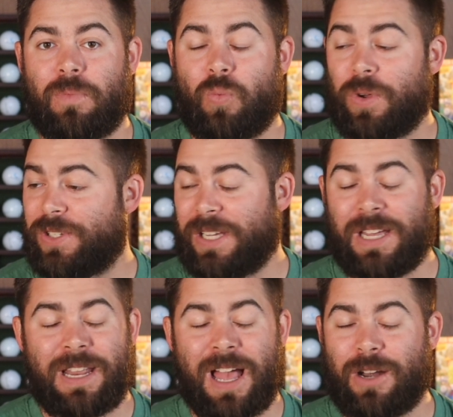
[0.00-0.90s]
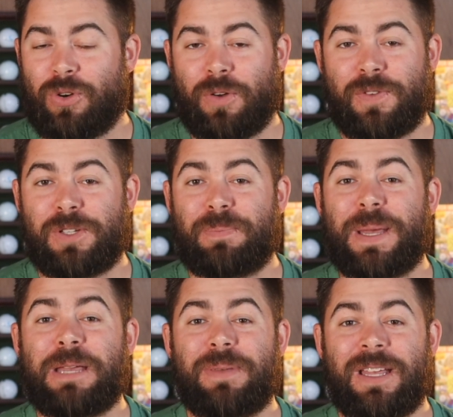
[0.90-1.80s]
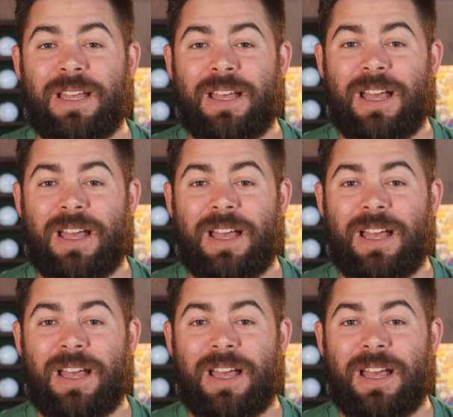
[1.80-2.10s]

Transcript: Once again, I don't know if he's a baby.